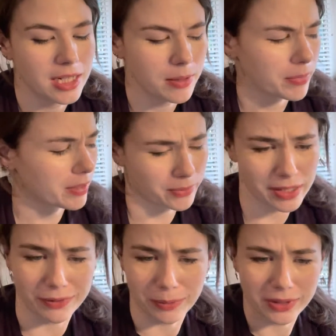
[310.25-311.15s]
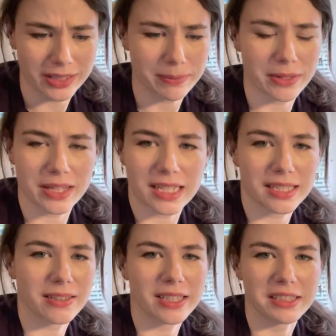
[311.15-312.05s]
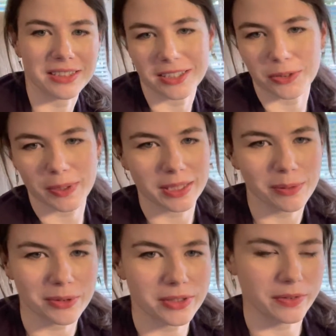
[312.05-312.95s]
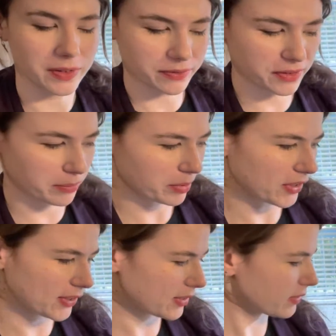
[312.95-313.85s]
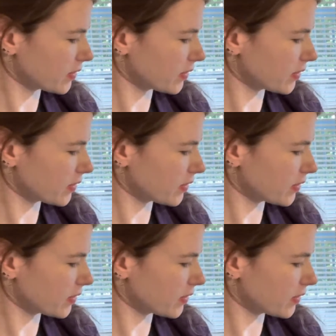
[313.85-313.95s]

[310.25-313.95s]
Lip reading: but I won't have to worry about that till later because right now we're doing the fun part.